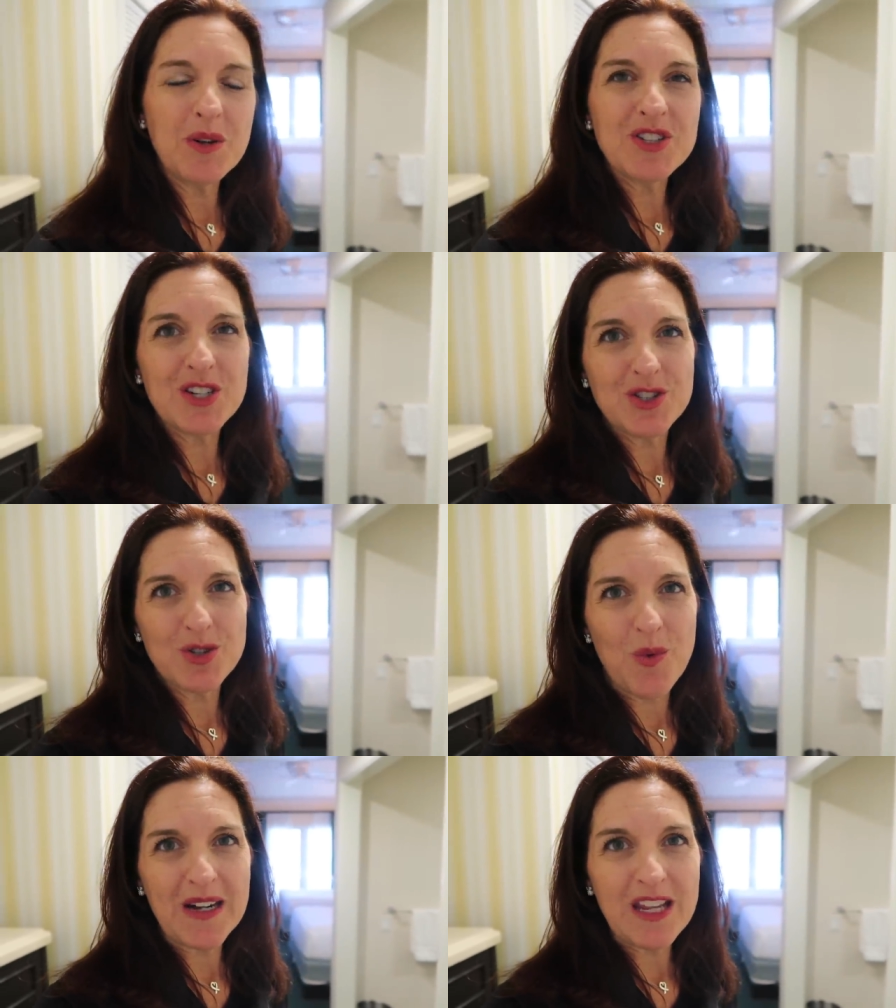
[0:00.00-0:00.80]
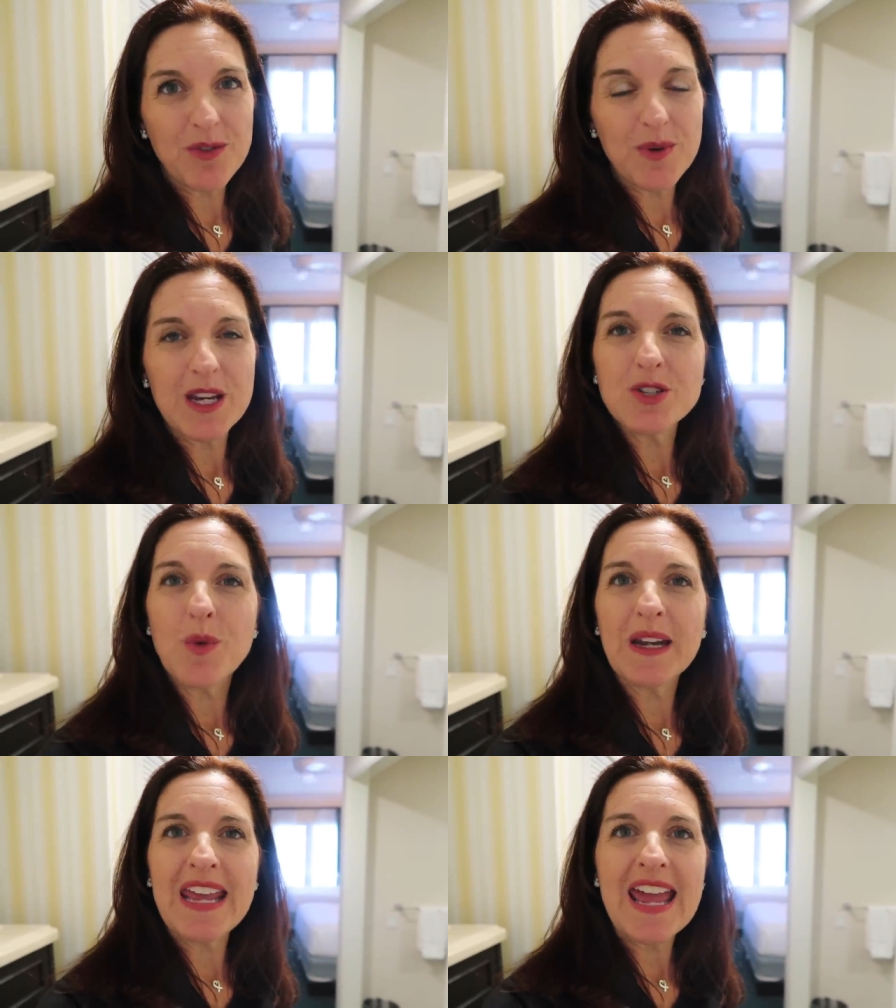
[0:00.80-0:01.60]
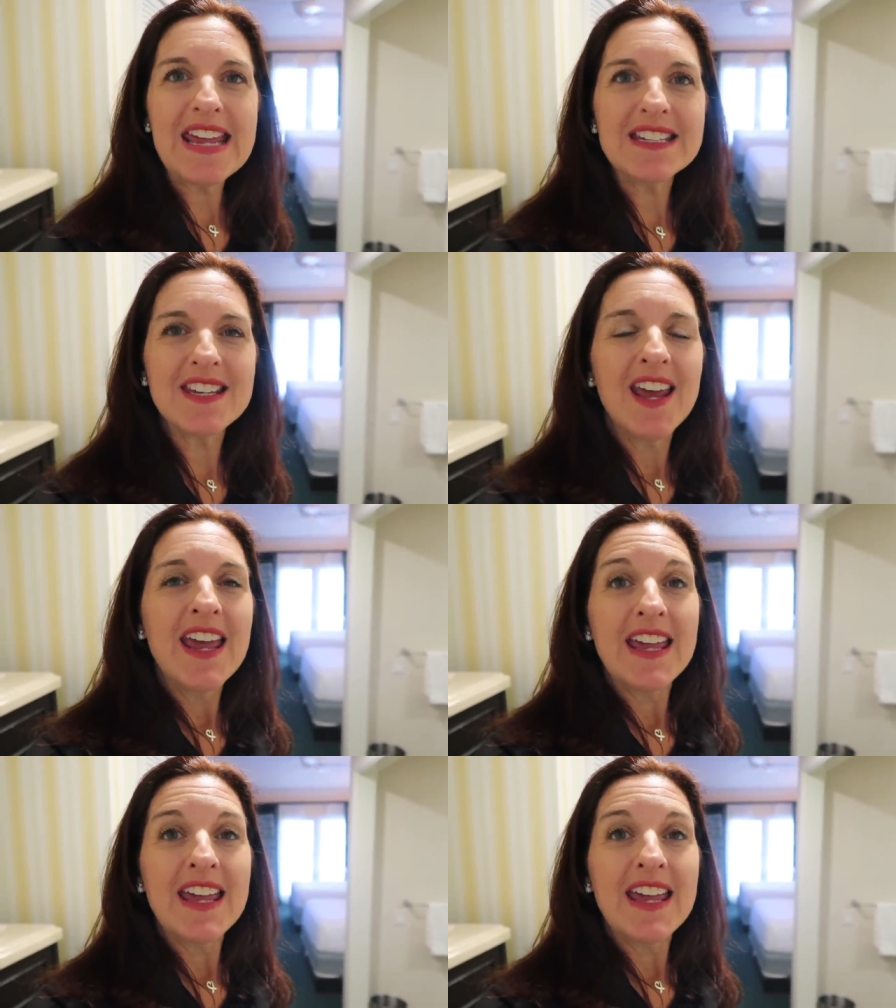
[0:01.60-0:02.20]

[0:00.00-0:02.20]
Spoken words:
which is 2328.